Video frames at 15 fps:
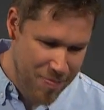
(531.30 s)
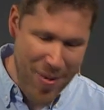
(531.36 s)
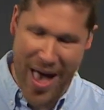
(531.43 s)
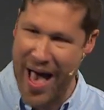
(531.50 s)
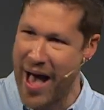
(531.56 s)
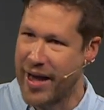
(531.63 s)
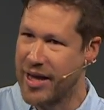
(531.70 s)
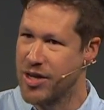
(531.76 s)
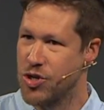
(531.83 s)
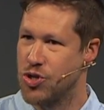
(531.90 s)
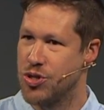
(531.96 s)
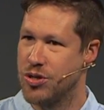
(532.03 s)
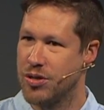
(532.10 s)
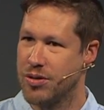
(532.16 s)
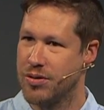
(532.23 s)

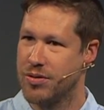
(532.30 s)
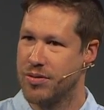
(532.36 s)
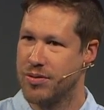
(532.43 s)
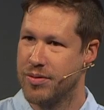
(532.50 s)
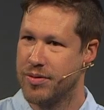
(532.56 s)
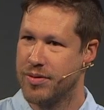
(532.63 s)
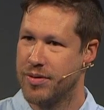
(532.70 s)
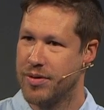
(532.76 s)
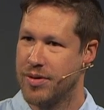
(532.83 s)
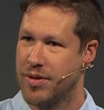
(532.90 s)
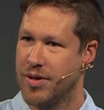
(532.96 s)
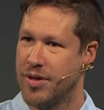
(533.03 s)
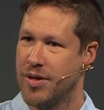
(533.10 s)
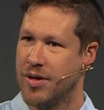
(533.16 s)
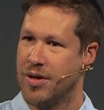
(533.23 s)
package
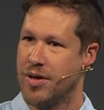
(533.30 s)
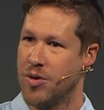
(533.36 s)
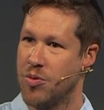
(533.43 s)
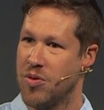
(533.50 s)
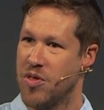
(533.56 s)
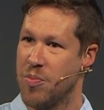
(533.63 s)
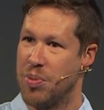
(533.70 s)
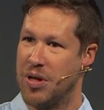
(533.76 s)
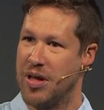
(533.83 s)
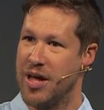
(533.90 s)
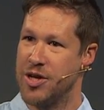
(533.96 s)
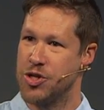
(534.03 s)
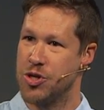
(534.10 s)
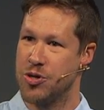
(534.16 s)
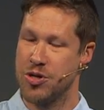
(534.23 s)
where the
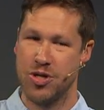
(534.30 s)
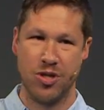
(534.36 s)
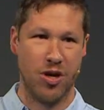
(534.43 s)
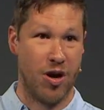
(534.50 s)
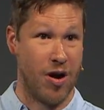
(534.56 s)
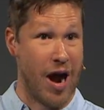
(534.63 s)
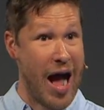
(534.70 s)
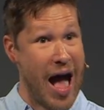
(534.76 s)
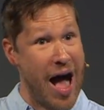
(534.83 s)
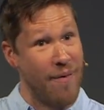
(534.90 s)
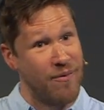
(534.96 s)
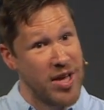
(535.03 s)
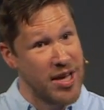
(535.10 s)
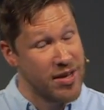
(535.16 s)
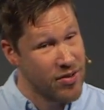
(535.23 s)
pleasures are
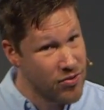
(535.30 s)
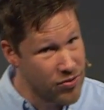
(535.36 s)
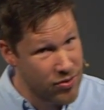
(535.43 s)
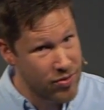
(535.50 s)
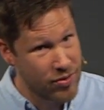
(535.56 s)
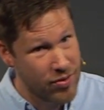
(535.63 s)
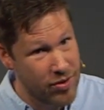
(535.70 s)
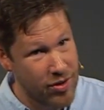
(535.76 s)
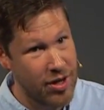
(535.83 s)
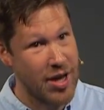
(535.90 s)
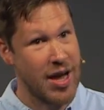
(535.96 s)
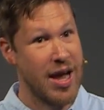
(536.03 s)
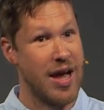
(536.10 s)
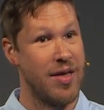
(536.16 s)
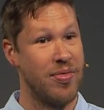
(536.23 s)
obvious
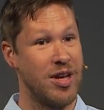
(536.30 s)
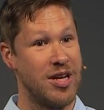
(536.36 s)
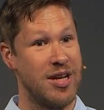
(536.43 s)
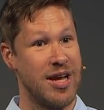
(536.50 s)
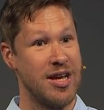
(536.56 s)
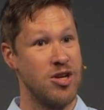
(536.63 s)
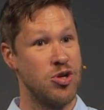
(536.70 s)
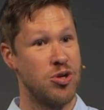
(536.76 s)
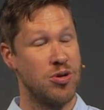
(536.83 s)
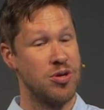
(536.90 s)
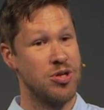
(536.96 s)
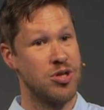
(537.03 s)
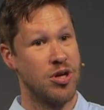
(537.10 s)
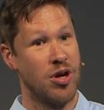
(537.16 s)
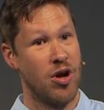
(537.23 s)
and the
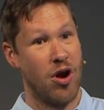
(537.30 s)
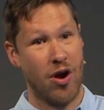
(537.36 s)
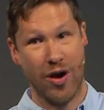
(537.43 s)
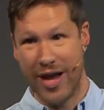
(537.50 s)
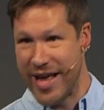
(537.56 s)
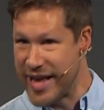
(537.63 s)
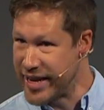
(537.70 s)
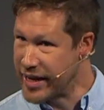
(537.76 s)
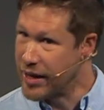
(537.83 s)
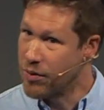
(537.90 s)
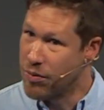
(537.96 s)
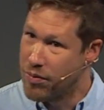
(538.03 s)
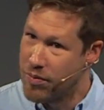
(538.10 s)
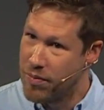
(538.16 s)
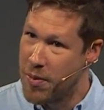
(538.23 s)
dangers are hidden.
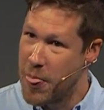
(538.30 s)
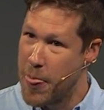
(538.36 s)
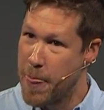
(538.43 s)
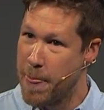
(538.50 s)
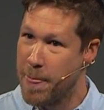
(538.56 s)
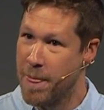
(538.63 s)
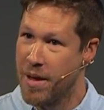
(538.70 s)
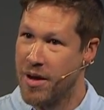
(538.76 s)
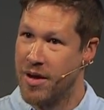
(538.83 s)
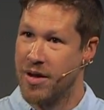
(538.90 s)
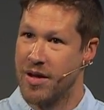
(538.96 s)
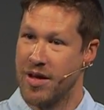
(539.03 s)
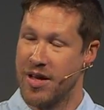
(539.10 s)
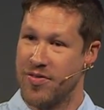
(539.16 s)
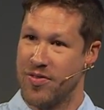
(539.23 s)

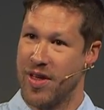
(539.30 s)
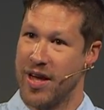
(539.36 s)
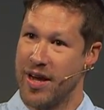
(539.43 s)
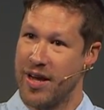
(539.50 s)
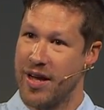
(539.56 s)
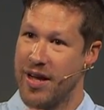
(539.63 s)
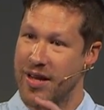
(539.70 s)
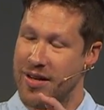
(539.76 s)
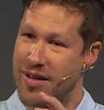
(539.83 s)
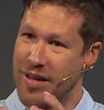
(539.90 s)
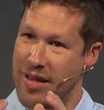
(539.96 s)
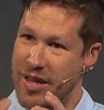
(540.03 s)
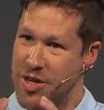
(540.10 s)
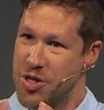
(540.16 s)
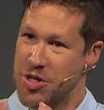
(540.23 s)
It's like
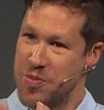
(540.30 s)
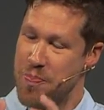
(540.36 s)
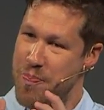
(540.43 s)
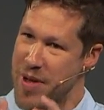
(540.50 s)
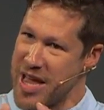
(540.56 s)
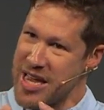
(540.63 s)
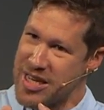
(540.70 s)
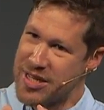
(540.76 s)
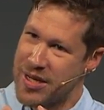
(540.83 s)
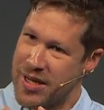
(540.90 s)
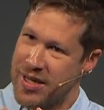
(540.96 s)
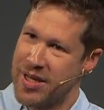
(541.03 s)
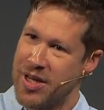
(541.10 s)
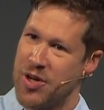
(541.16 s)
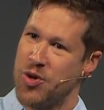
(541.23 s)
delicious bait
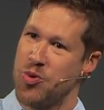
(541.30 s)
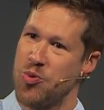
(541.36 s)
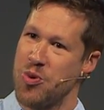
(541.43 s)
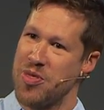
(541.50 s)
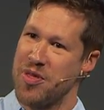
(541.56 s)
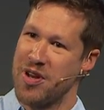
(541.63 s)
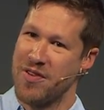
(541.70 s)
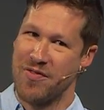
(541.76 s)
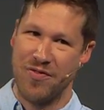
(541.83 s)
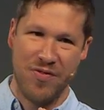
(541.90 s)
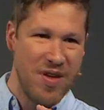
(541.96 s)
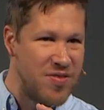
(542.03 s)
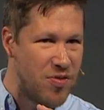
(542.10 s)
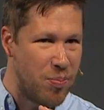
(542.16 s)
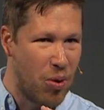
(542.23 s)
with an
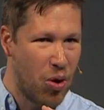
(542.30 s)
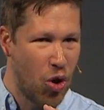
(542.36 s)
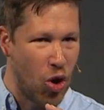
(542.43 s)
invisible